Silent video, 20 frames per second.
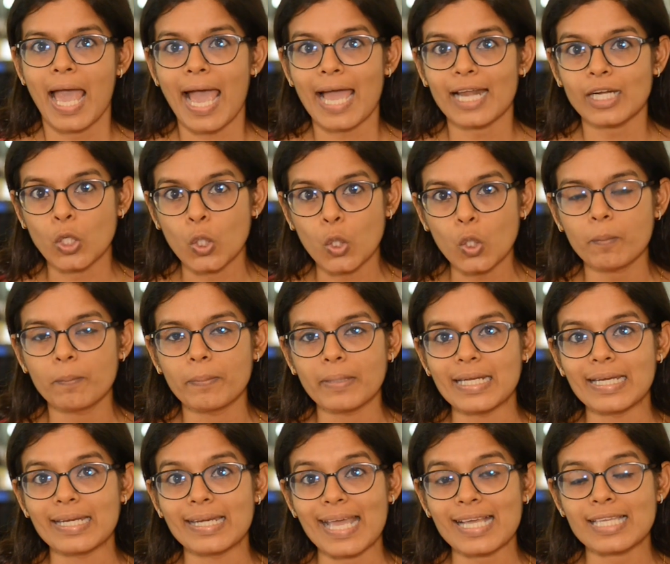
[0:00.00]
and could
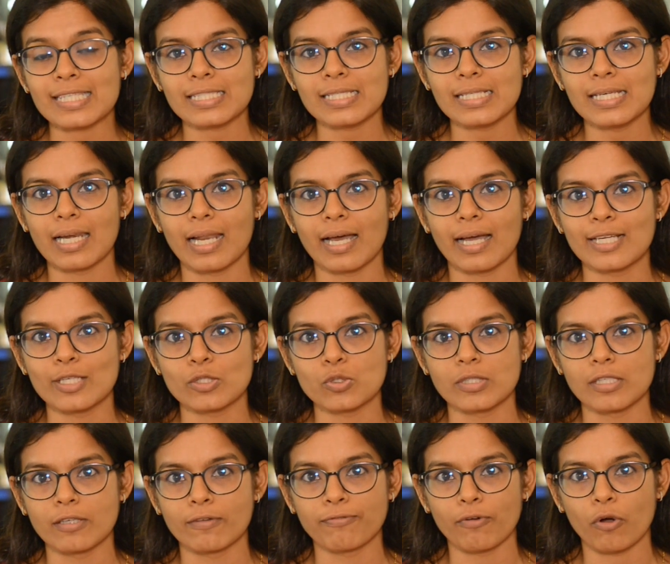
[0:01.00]
be next in line to
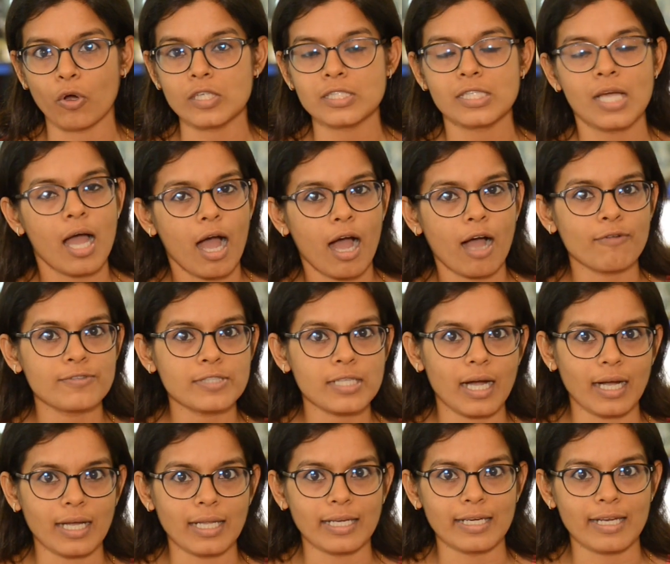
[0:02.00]
default after
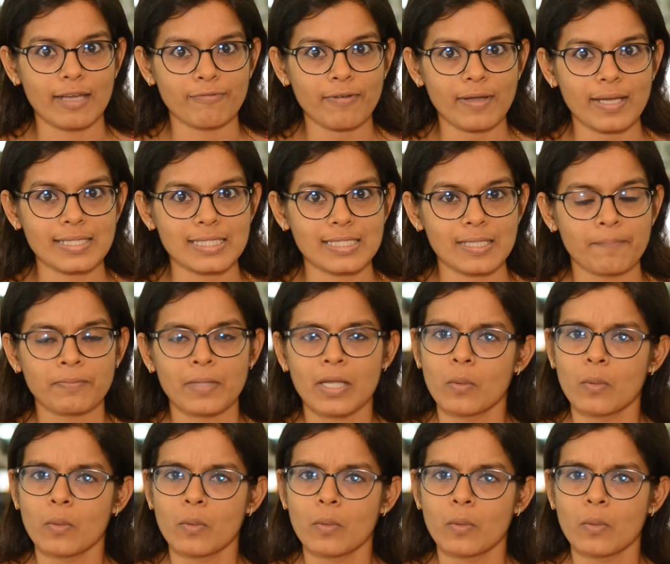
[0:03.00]
IL&FS.